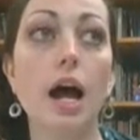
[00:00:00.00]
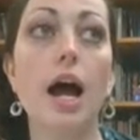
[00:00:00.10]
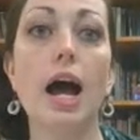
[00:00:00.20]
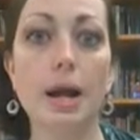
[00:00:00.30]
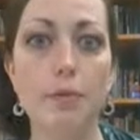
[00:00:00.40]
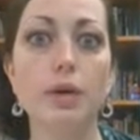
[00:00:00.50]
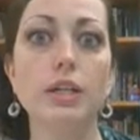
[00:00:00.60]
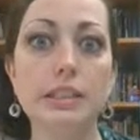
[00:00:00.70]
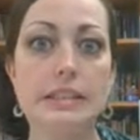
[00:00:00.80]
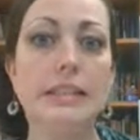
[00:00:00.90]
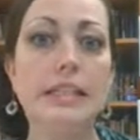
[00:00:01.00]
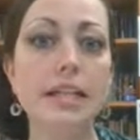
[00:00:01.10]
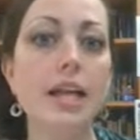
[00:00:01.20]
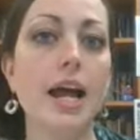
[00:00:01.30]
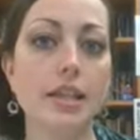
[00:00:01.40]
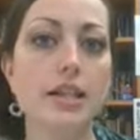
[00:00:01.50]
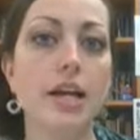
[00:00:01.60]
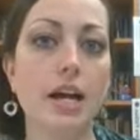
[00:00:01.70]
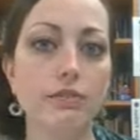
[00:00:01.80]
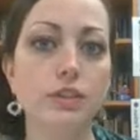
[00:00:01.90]
I want to see it at the
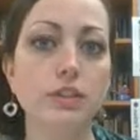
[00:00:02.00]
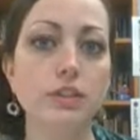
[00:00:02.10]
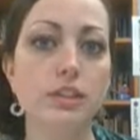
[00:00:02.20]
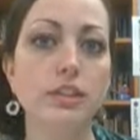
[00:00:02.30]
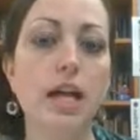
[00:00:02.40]
conference